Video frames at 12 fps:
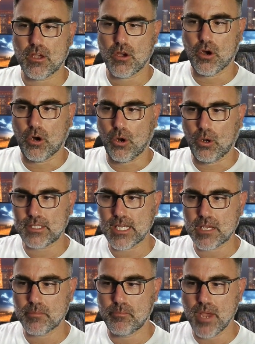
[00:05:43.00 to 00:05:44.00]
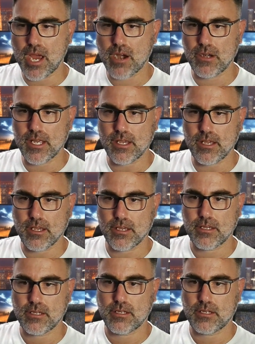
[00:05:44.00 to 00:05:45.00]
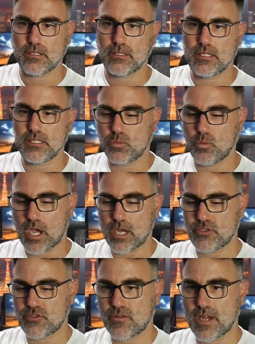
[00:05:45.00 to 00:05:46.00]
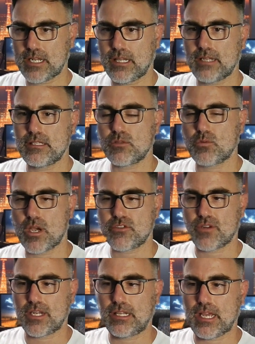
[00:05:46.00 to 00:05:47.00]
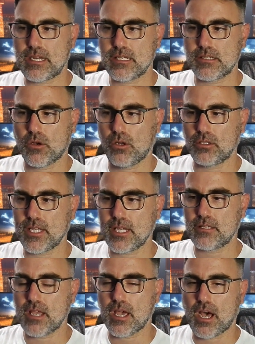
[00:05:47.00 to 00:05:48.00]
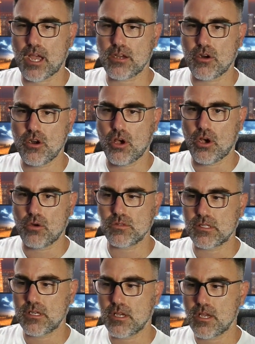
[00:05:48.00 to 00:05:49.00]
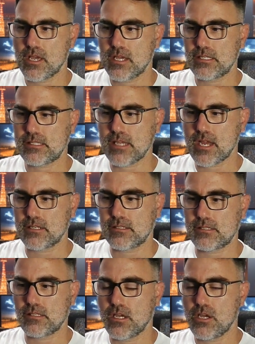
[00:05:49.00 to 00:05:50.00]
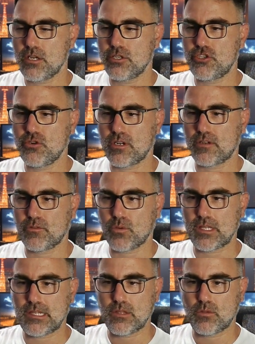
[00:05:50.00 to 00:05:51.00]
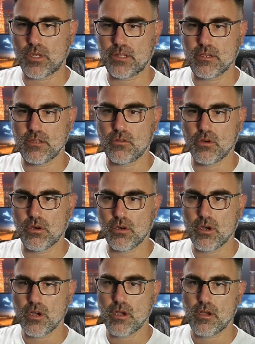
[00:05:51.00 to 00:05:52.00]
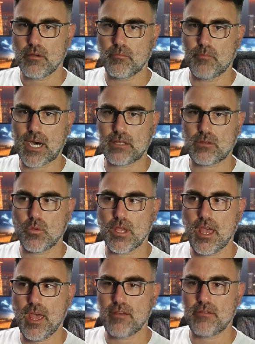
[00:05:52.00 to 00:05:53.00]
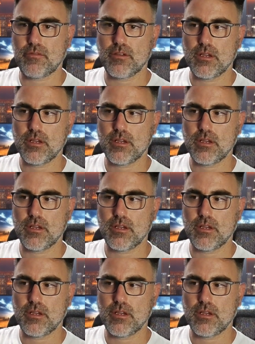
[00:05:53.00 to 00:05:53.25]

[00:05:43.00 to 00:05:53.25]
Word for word: holding barely this white trend line. This white trend line is holding the higher lows since June of 2022, but we have